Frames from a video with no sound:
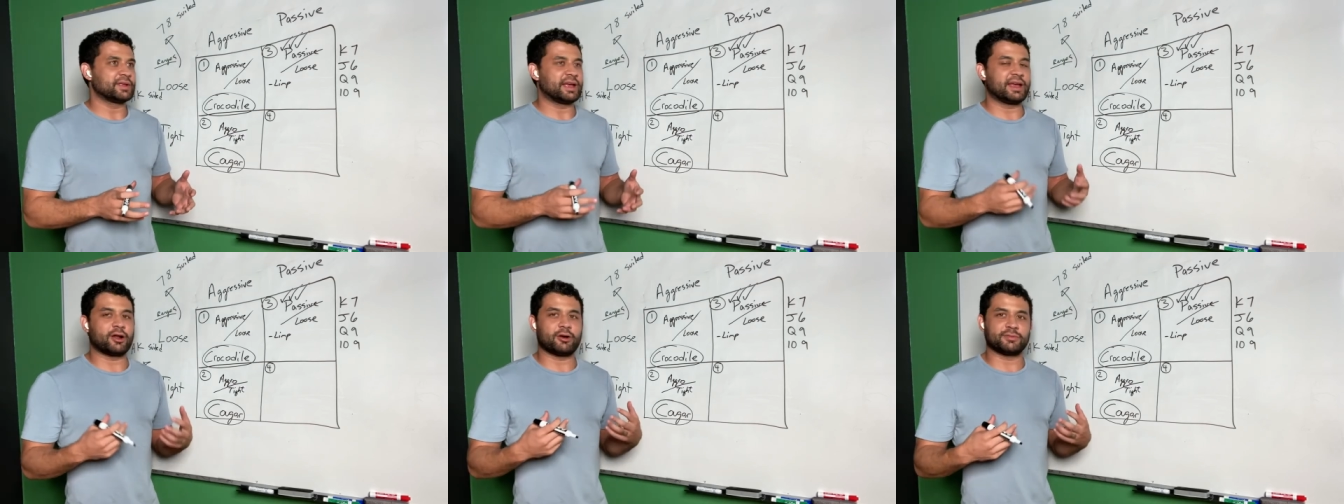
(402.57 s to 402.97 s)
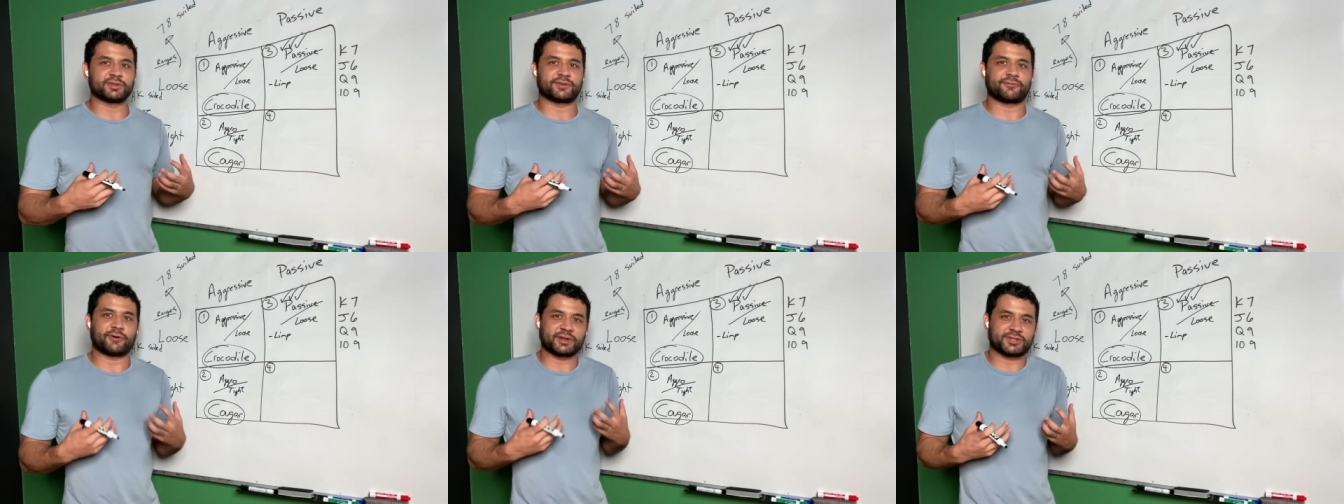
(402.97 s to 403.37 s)
it
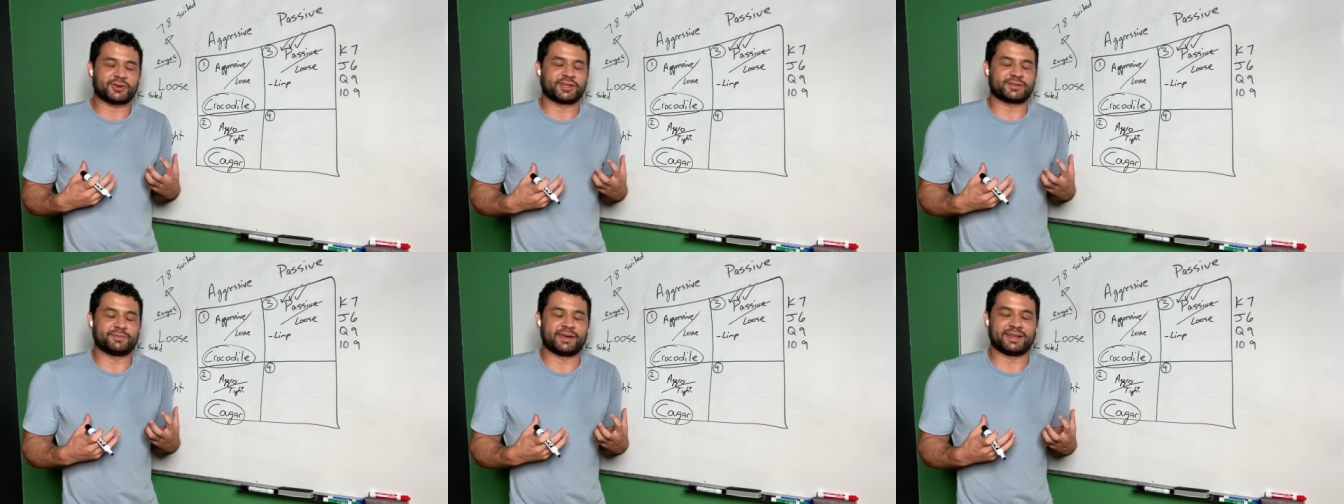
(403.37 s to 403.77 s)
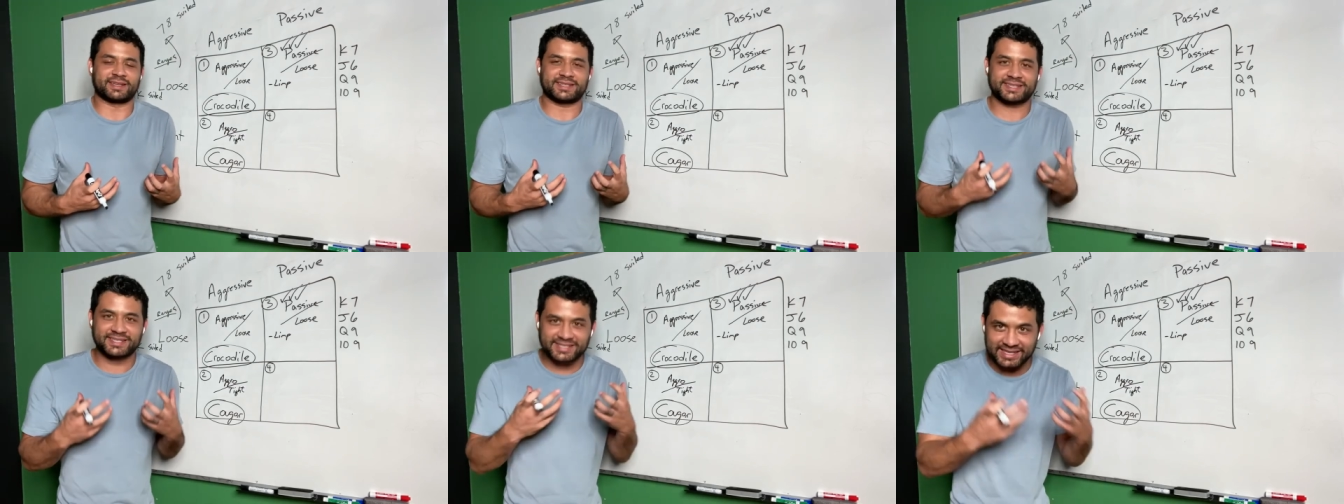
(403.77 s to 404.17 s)
almost frustrates me to
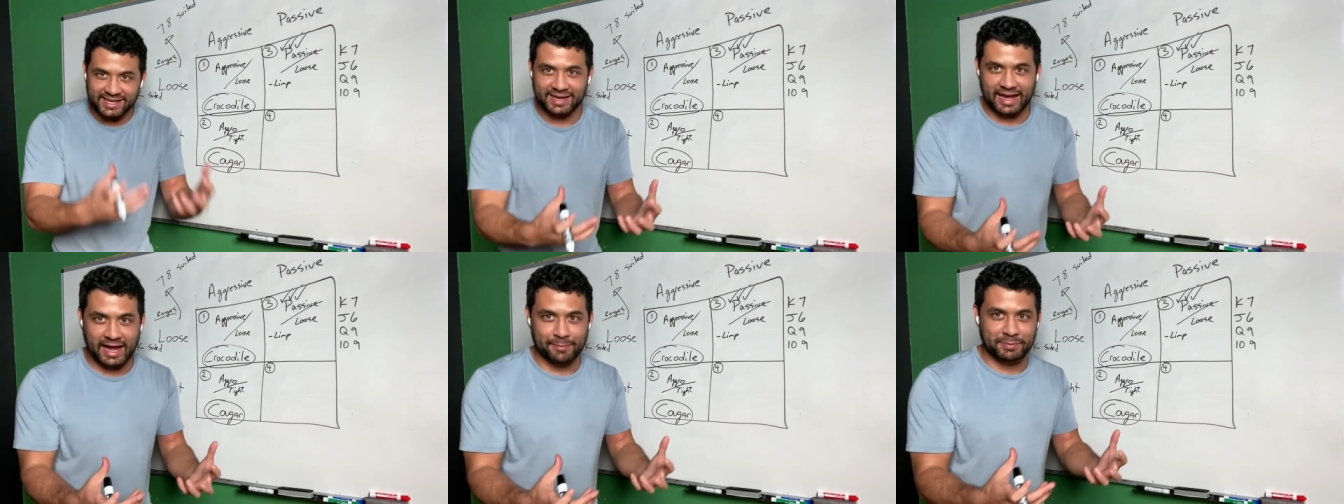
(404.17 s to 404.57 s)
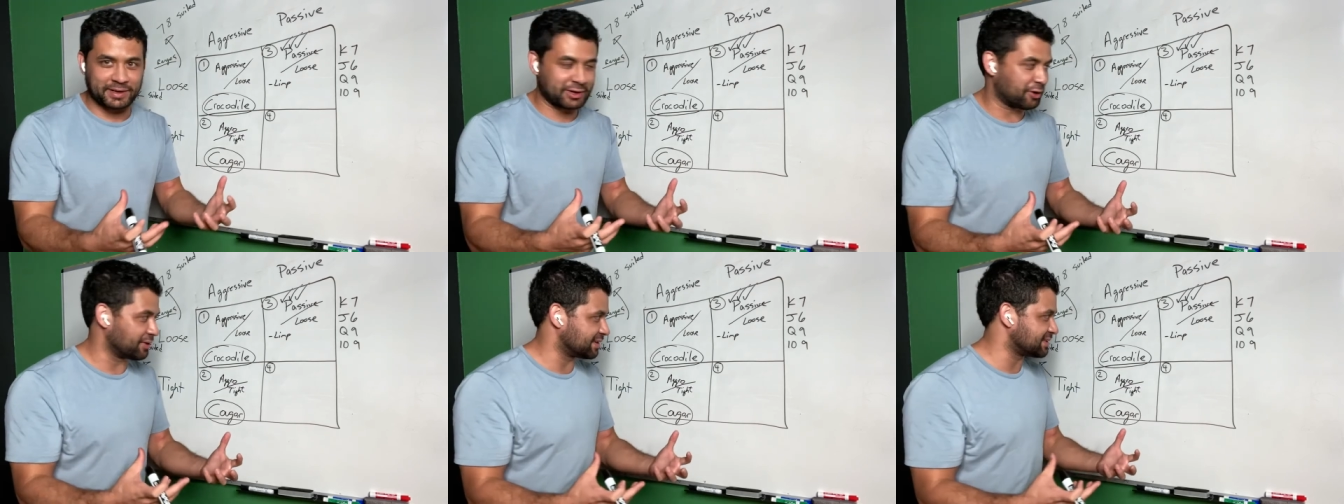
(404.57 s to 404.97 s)
see it
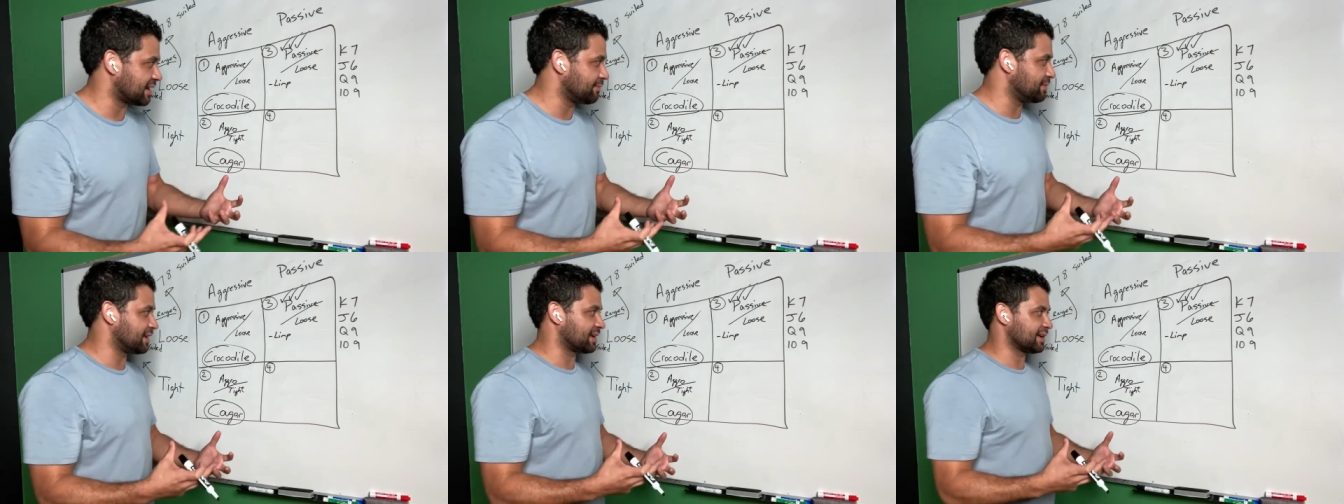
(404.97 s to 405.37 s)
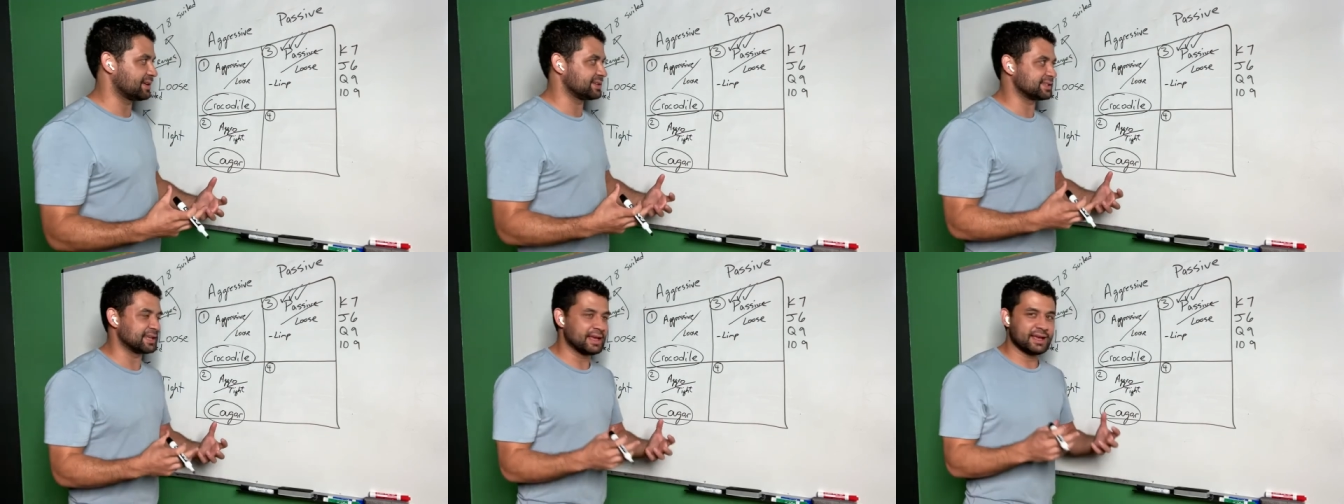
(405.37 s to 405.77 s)
happening all the time
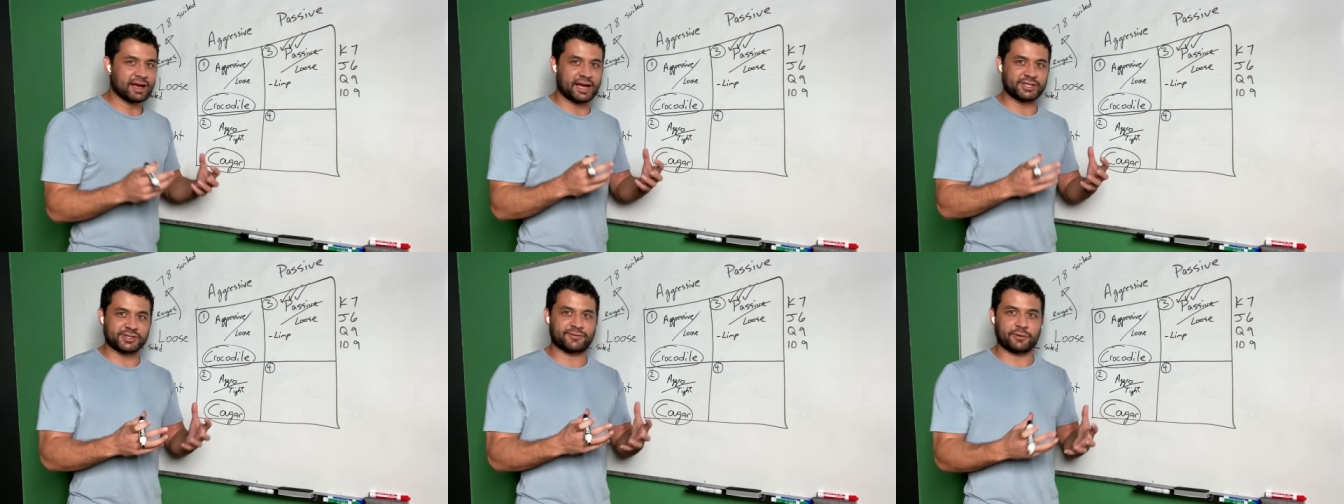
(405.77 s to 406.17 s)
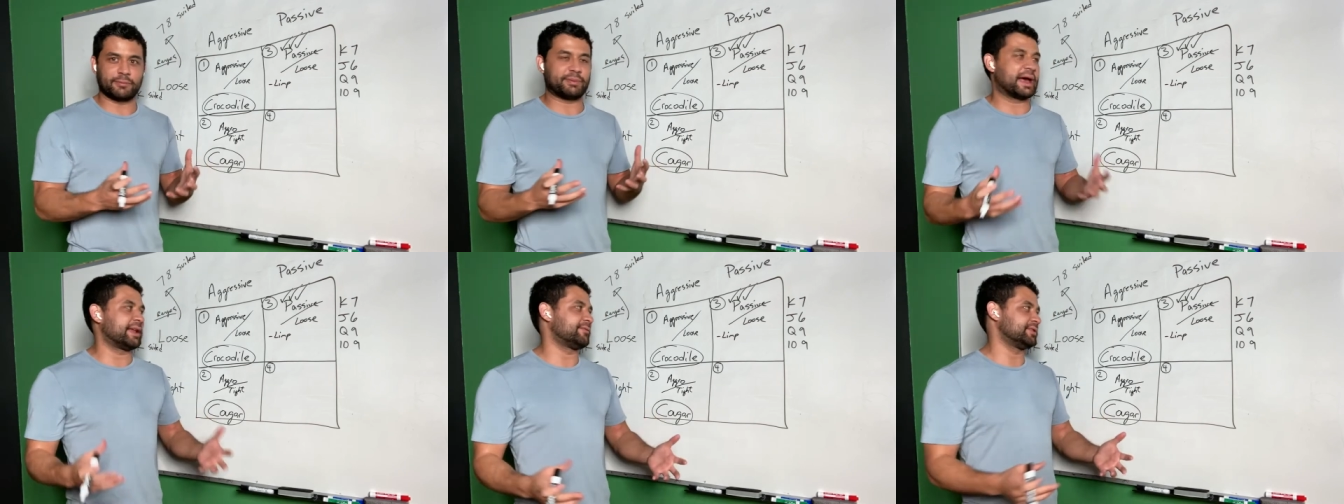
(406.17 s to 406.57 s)
because I just feel
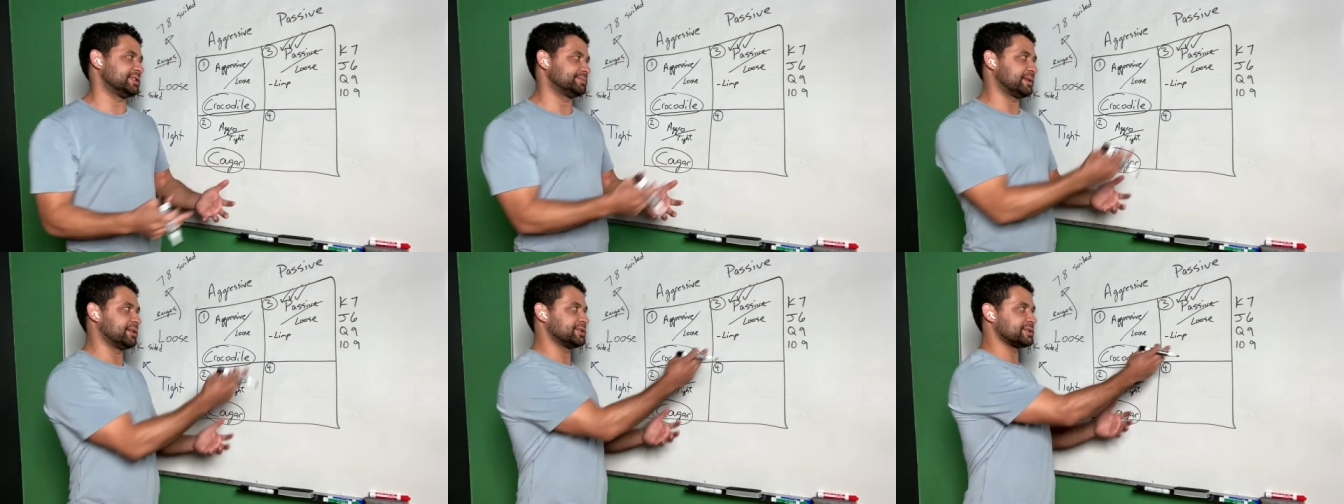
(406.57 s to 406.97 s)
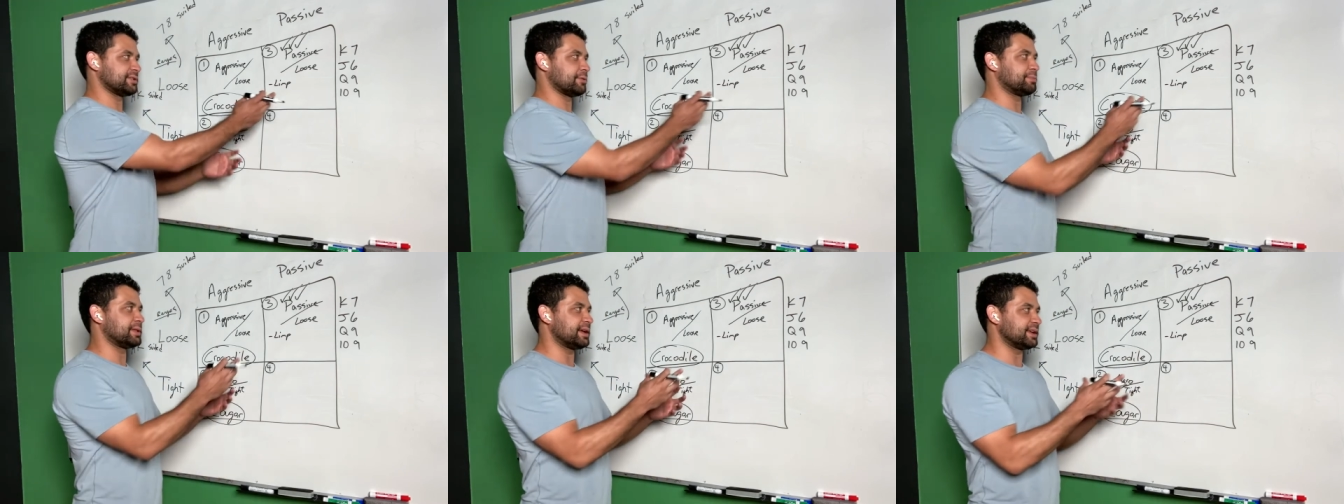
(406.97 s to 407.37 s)
bad for these players.
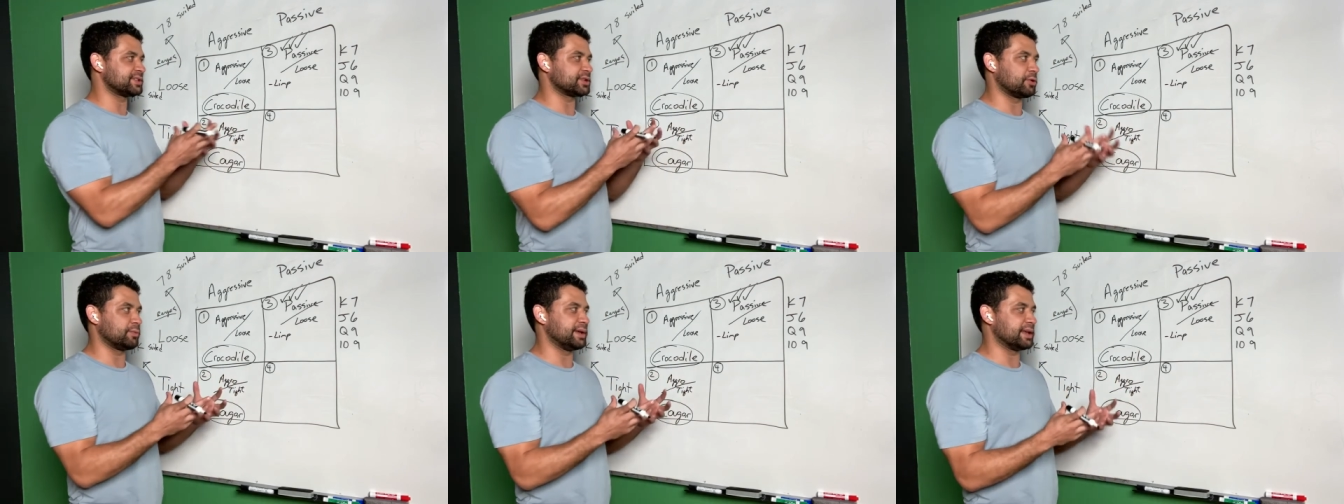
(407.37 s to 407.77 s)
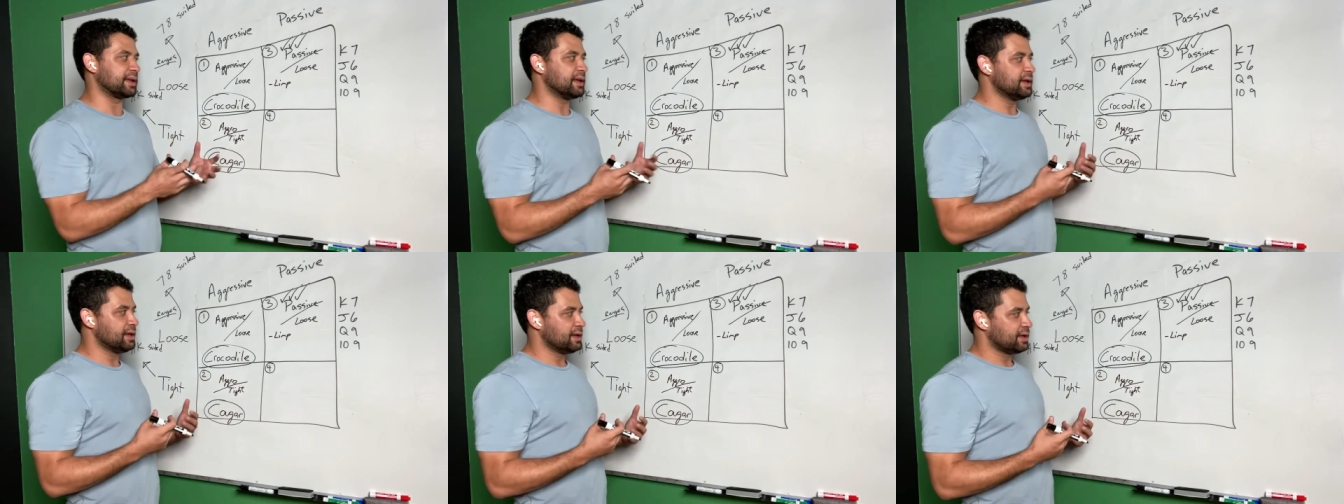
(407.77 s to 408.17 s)
They're playing so weak.